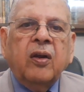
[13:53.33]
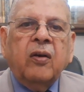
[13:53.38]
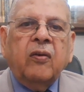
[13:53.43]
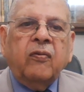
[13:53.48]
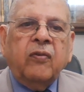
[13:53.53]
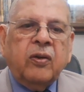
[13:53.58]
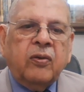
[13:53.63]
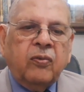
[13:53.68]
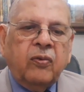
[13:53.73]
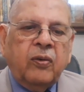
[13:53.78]

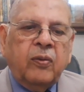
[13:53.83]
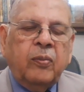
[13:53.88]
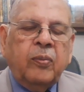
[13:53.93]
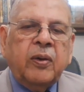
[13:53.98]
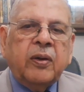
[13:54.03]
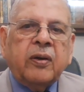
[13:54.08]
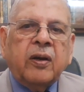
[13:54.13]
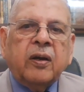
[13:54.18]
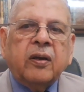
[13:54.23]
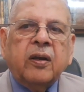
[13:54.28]
which we will be
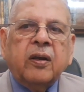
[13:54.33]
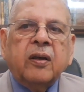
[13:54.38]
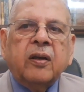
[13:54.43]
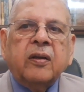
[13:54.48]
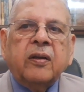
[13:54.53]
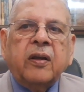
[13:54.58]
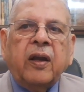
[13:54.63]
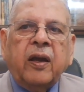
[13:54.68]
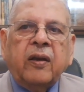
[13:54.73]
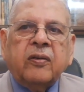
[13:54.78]
talking
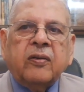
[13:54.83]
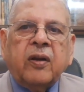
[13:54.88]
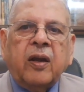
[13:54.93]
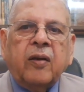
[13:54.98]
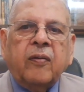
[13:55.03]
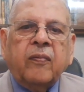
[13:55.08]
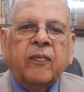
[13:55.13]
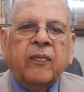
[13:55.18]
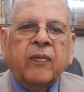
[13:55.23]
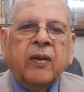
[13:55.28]
next
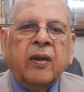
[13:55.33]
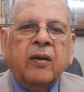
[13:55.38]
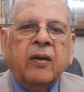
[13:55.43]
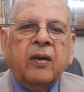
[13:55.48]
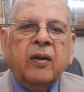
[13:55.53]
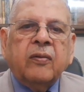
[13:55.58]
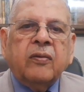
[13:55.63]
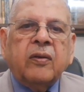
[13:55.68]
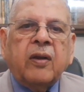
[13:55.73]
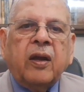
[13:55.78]
time.
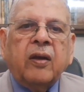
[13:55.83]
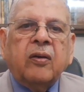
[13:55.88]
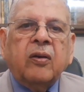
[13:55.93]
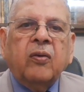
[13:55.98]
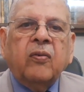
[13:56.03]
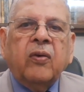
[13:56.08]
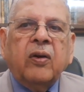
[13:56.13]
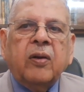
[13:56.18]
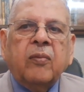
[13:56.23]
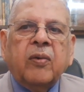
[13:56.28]
Thank you
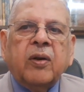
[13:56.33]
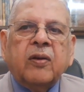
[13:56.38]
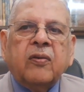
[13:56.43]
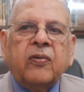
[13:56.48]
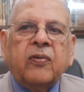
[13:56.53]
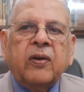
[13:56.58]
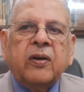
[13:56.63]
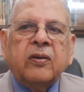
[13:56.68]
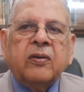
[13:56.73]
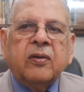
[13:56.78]
very much,
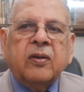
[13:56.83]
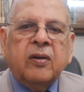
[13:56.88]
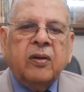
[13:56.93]
friends.